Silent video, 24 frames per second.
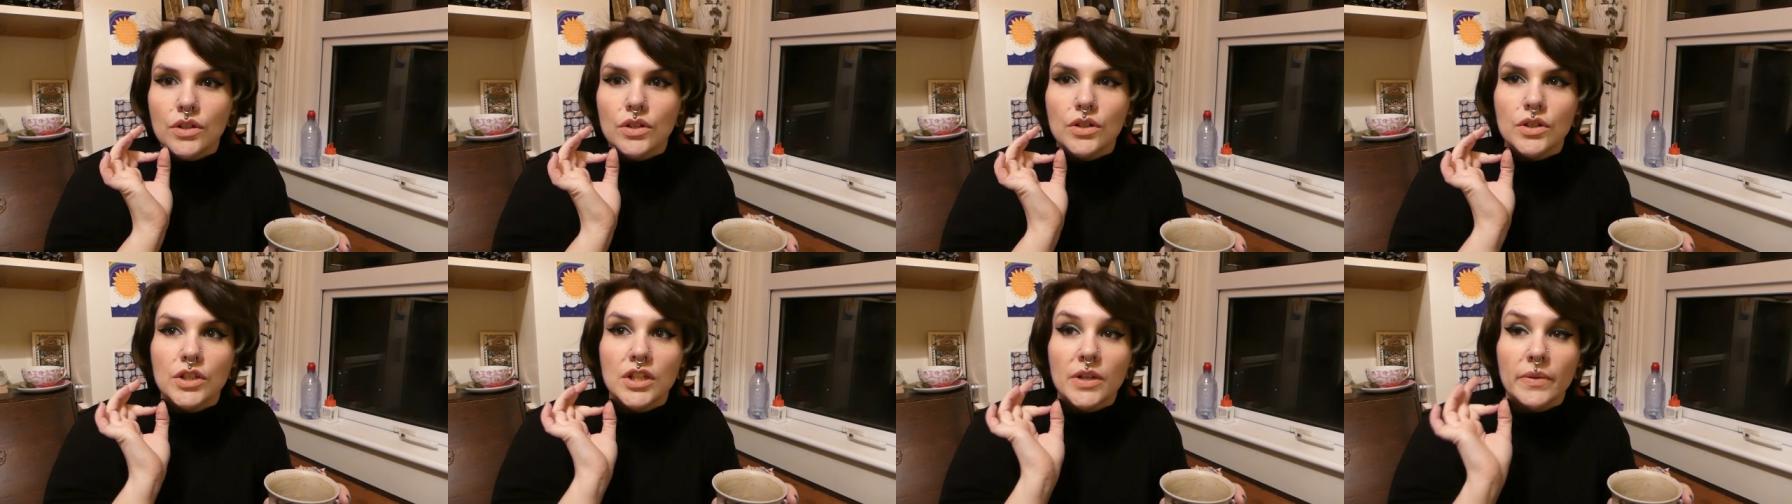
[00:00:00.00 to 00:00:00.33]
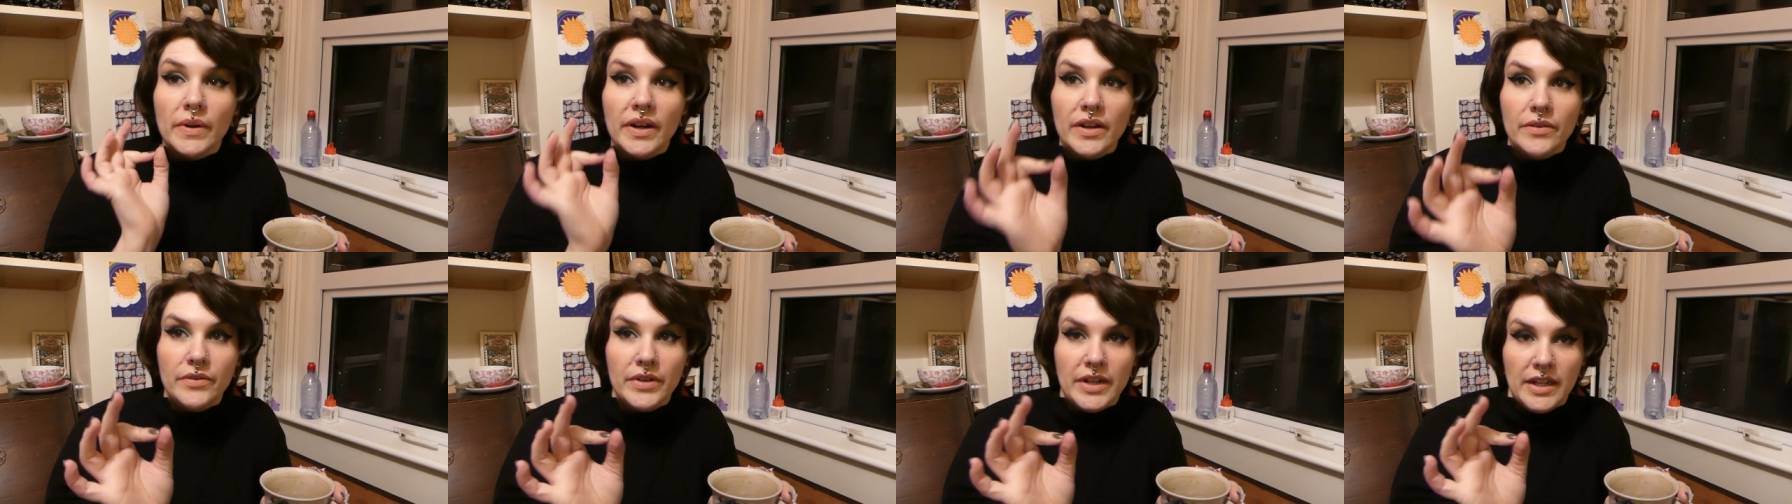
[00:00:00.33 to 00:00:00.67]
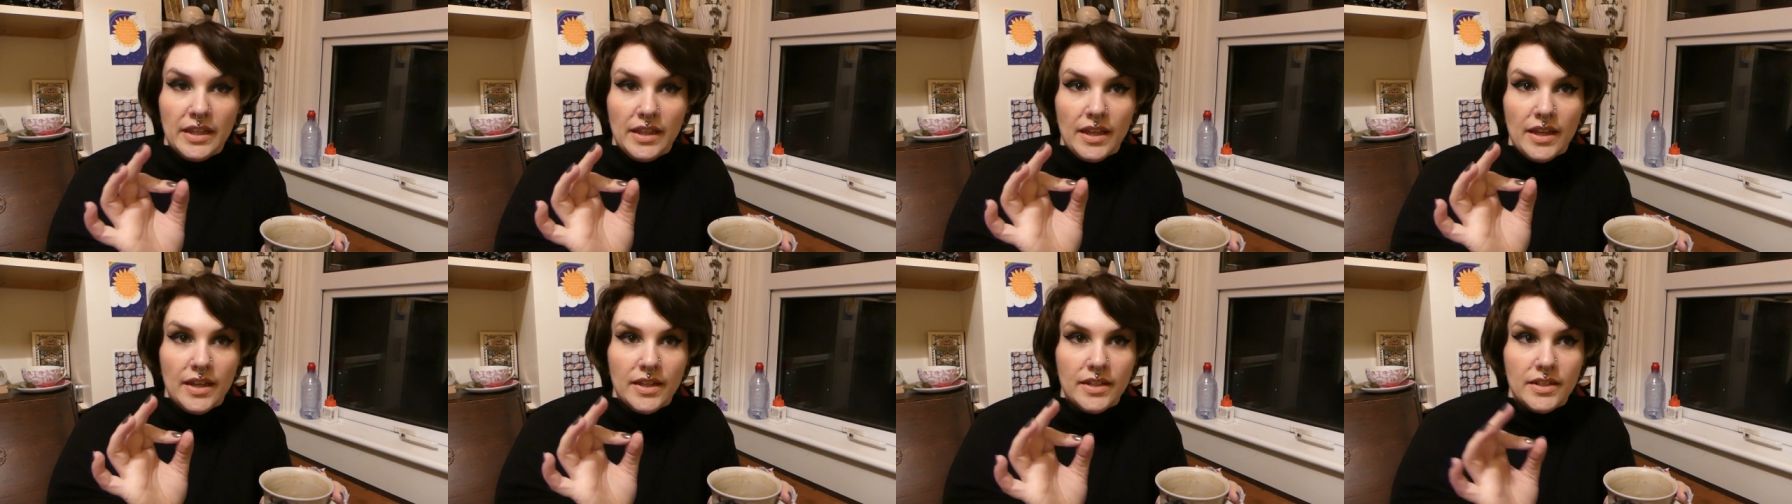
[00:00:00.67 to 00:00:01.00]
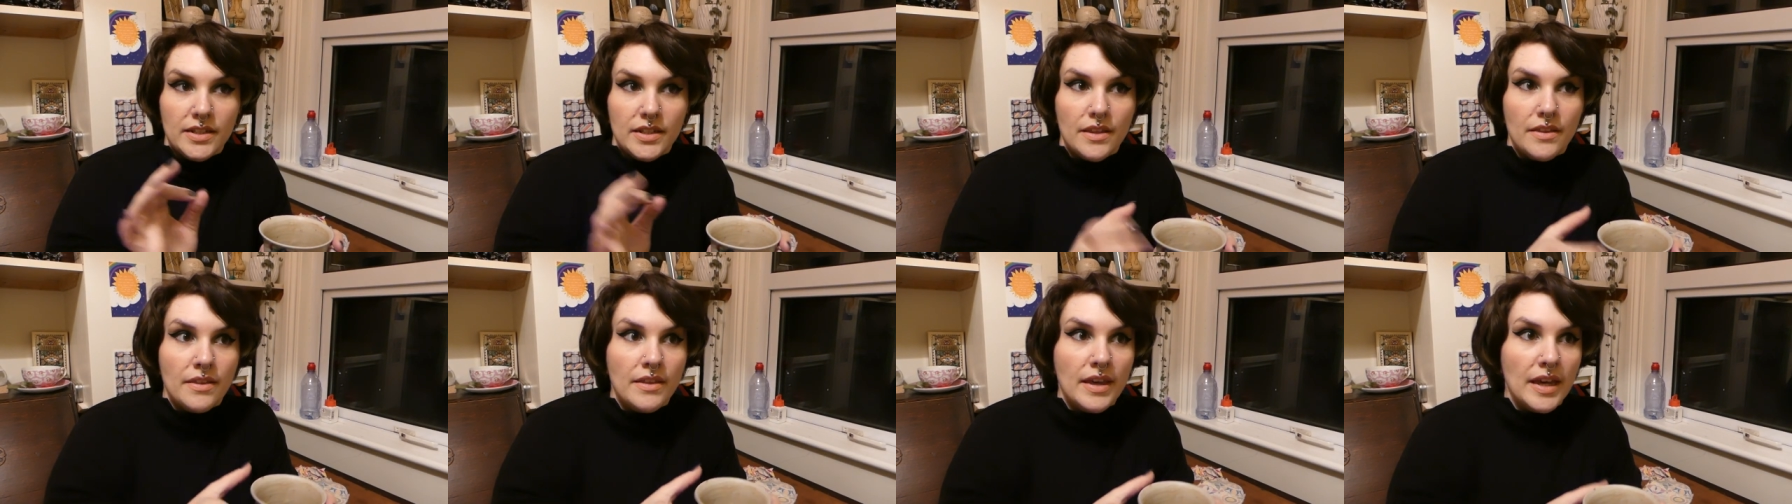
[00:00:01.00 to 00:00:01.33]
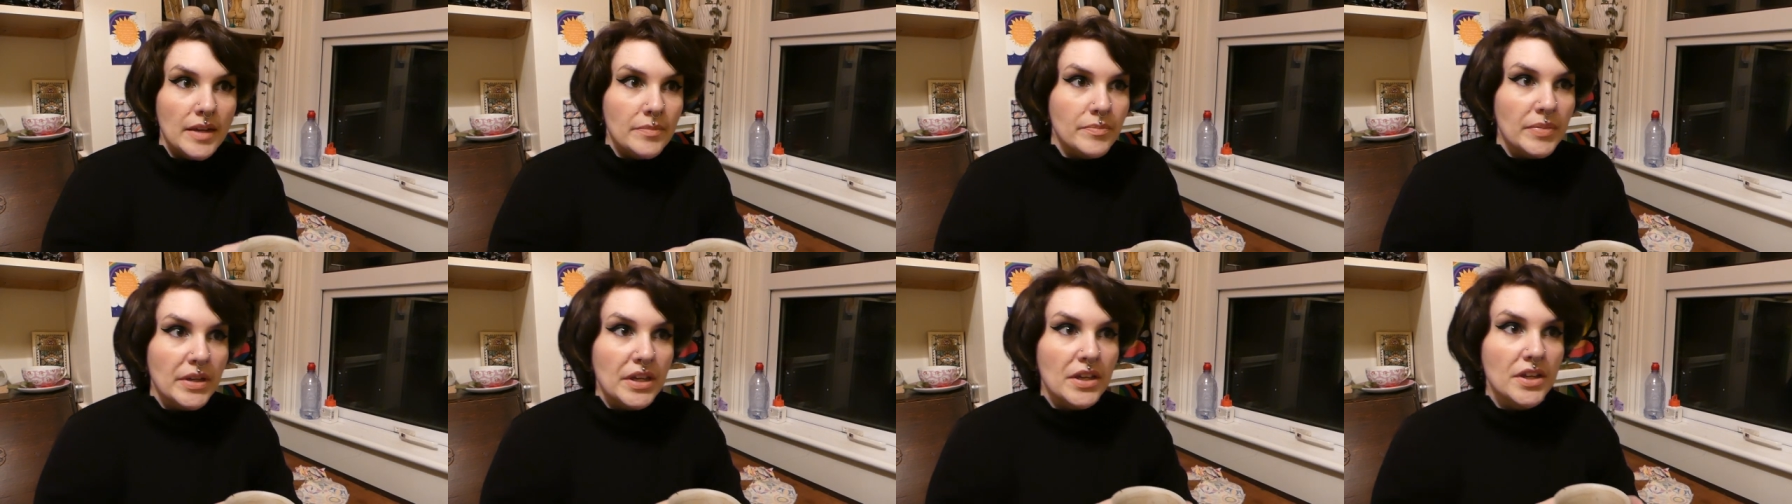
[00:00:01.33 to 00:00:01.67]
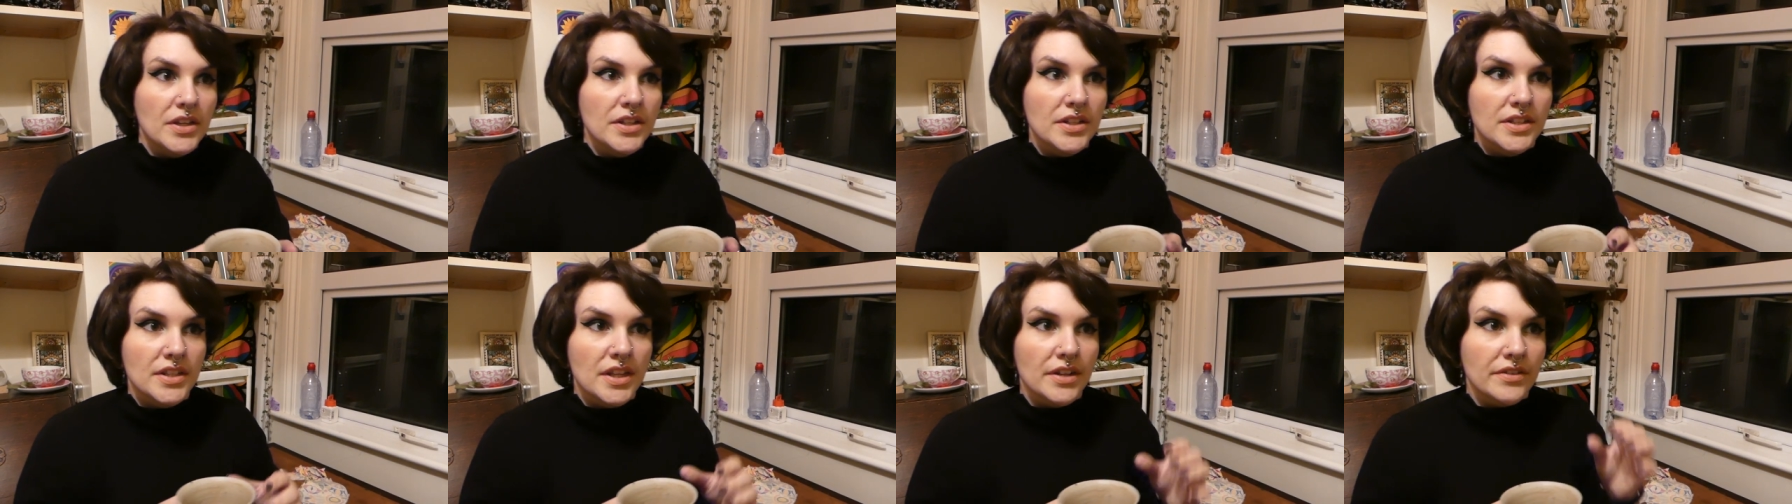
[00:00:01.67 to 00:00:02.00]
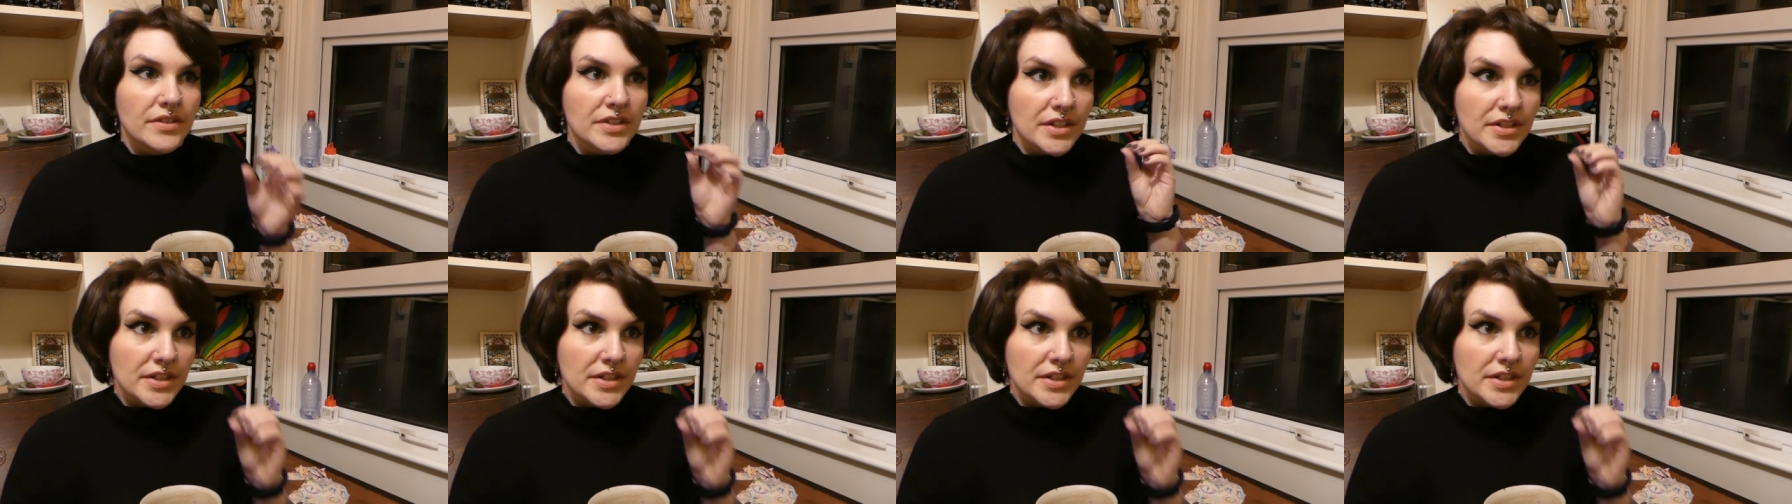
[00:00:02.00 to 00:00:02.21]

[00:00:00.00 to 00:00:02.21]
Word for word: So I realised that because there is a